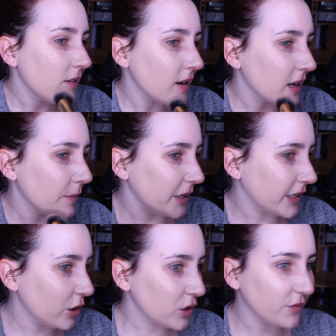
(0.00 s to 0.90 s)
It
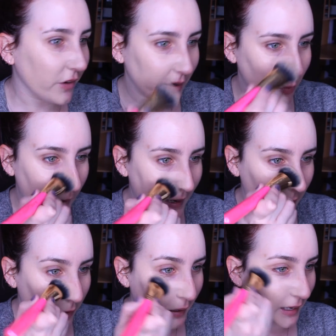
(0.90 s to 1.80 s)
looks very wet
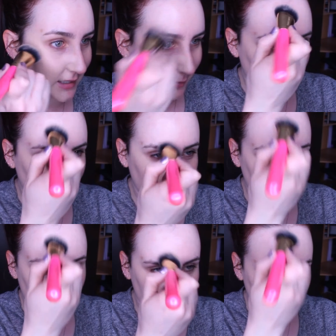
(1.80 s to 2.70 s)
looking as I'm applying
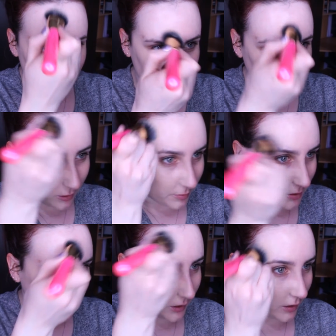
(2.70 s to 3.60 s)
it. Just bring it up
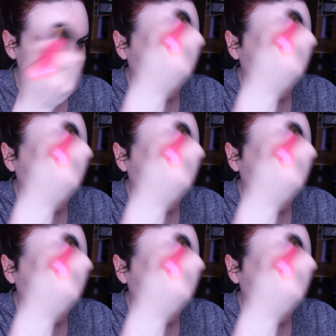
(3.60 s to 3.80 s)
to my...